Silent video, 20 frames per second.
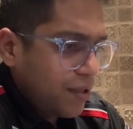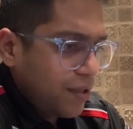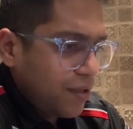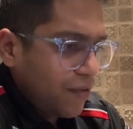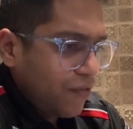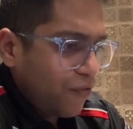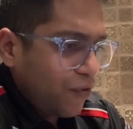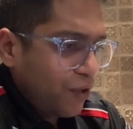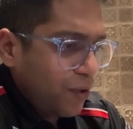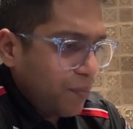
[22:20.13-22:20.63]

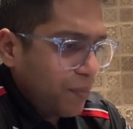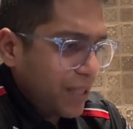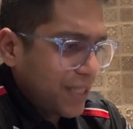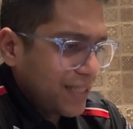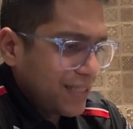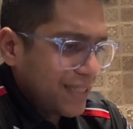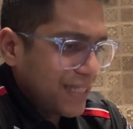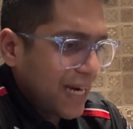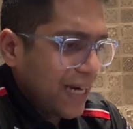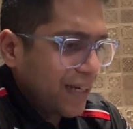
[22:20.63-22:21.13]
for the
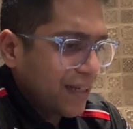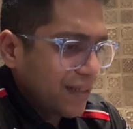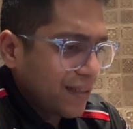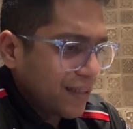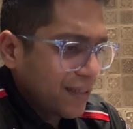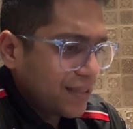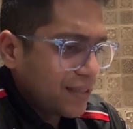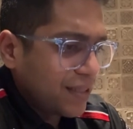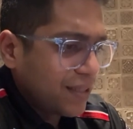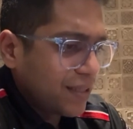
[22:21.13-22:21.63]
biggest debt
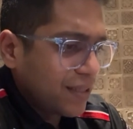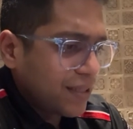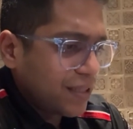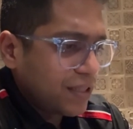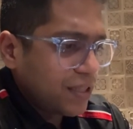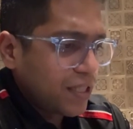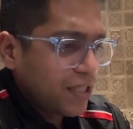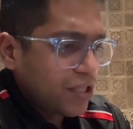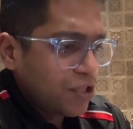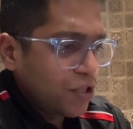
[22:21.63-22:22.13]
increase in the
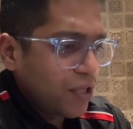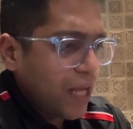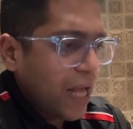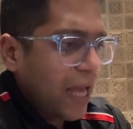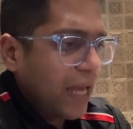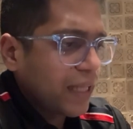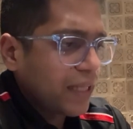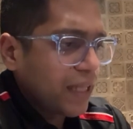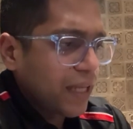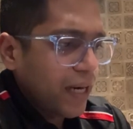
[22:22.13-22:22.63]
history should
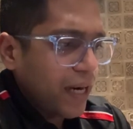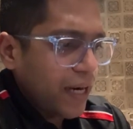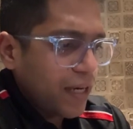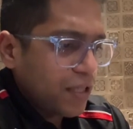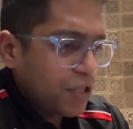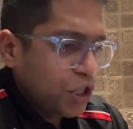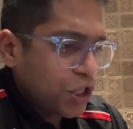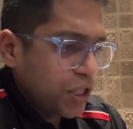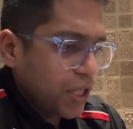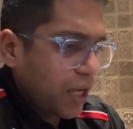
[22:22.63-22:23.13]
hang their head
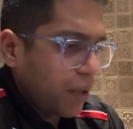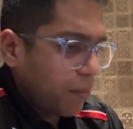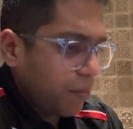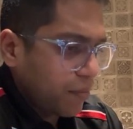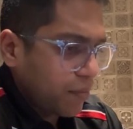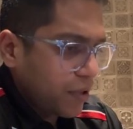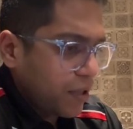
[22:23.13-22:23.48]
in shame.